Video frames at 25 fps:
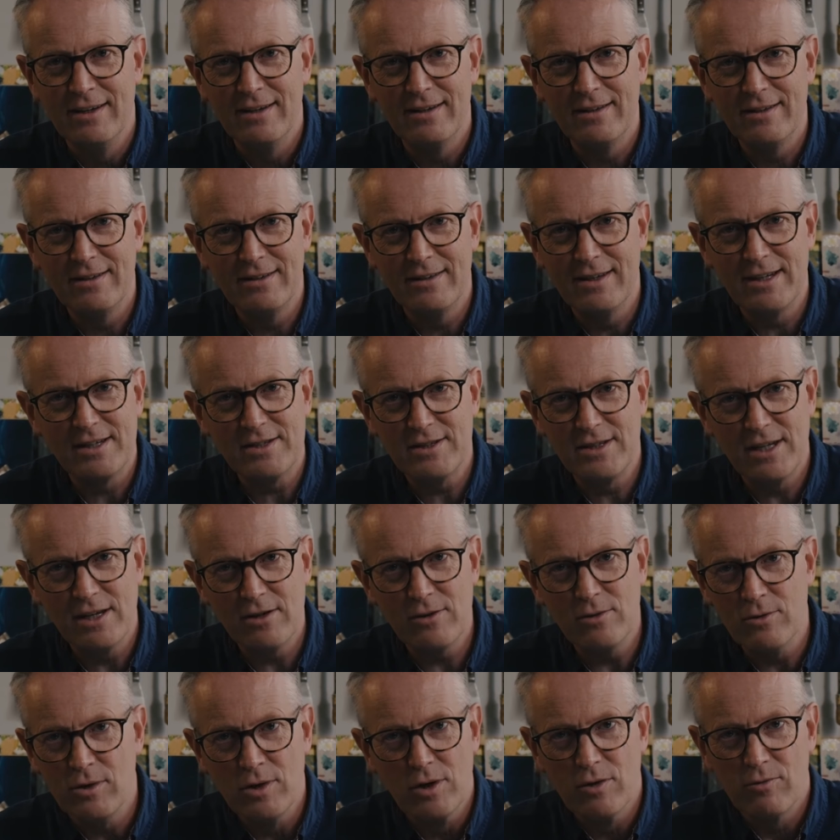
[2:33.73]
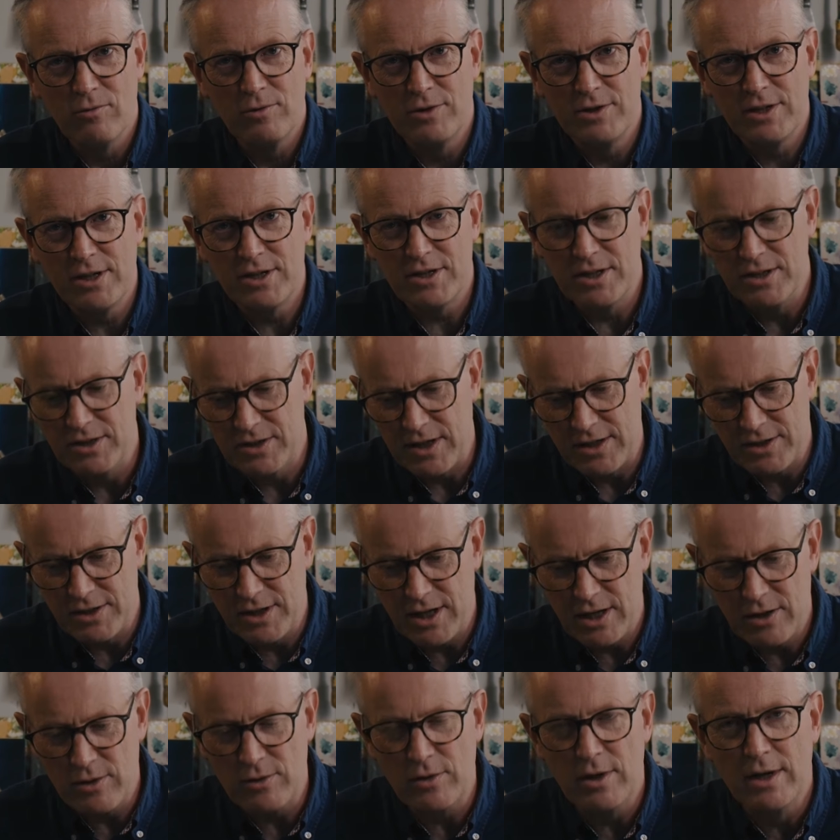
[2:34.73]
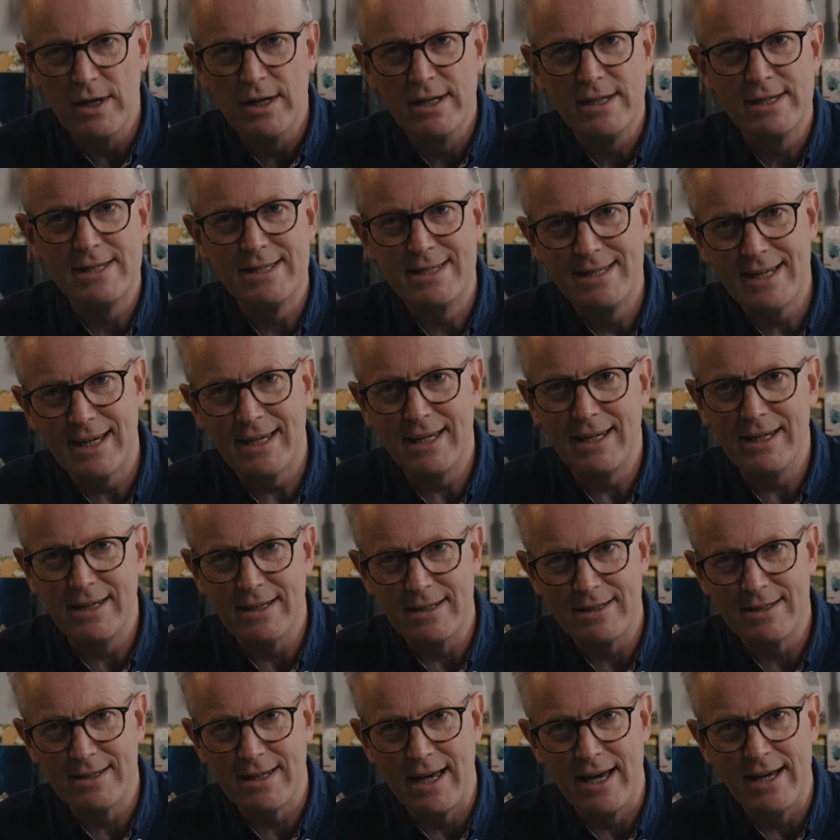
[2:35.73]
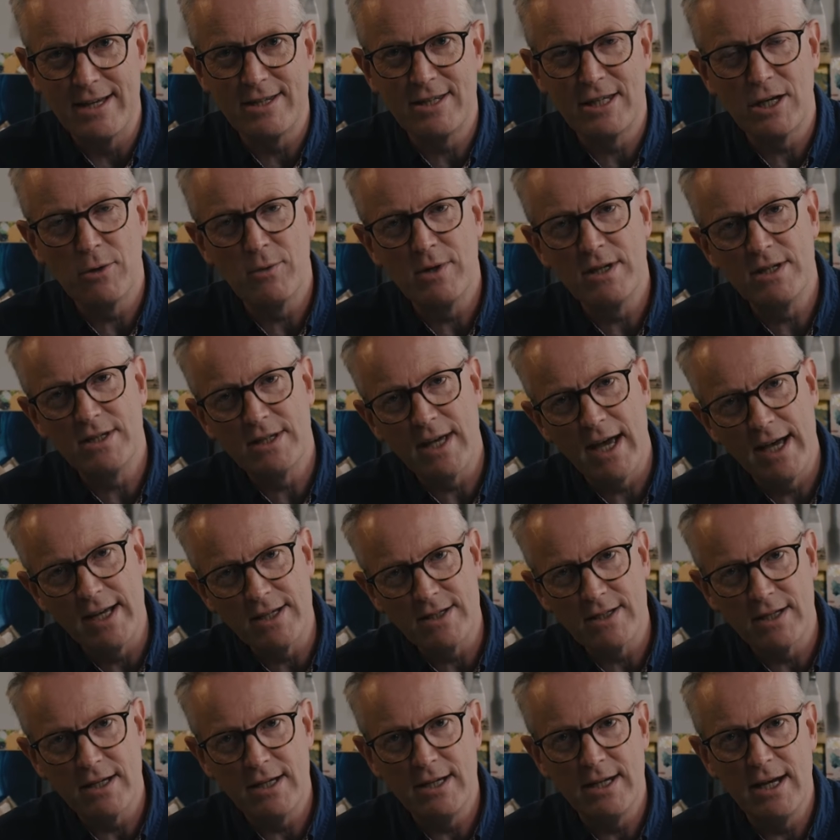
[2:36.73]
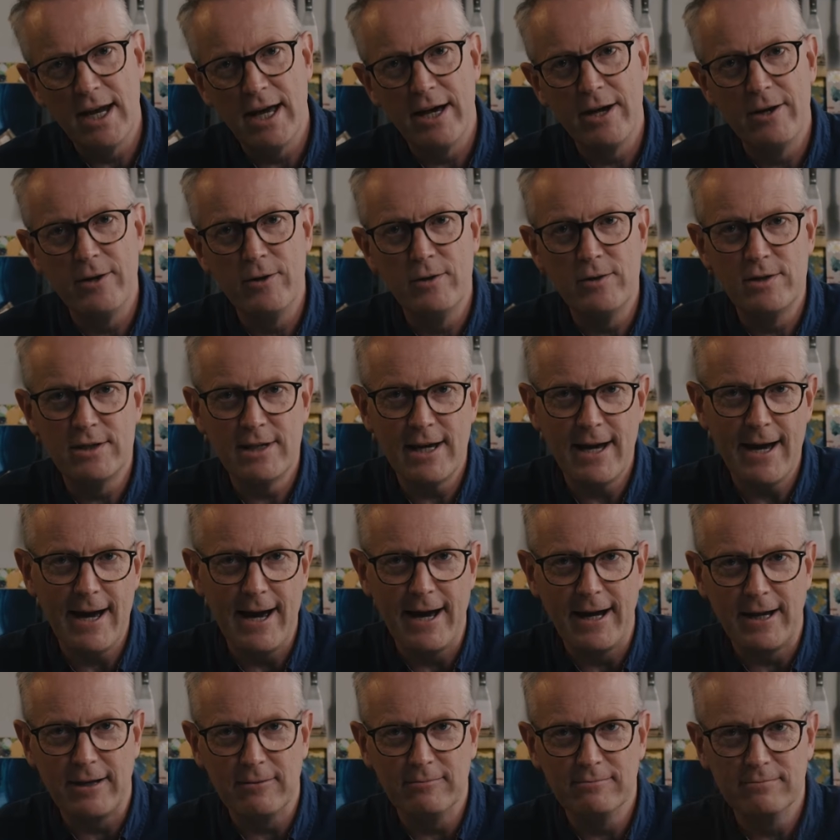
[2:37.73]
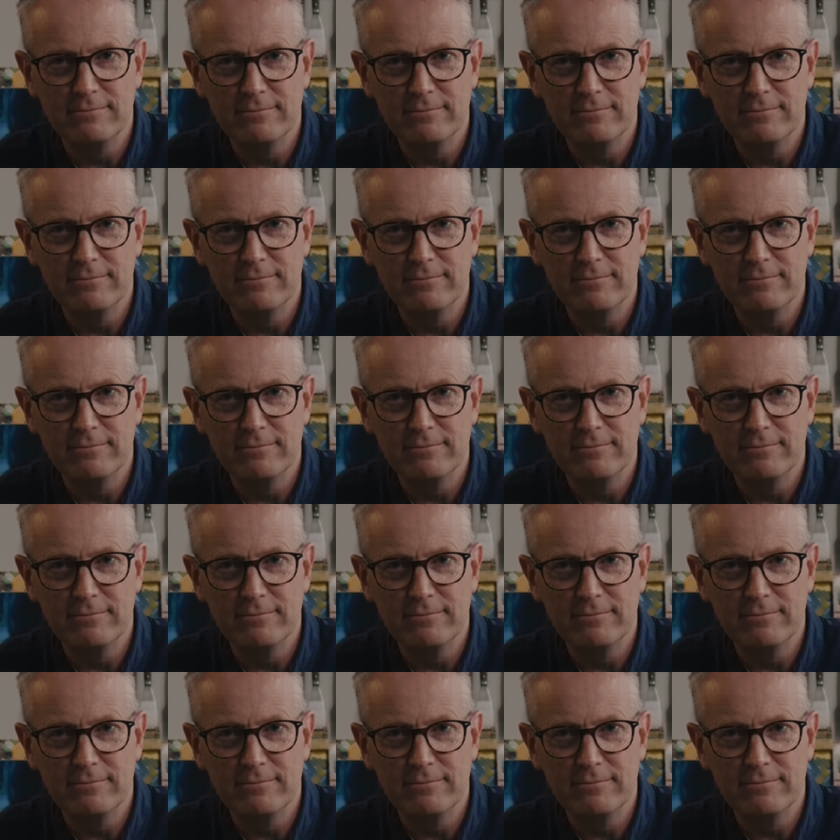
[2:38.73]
there's no resistance, there's no stickiness there, so we'd say it's low tack.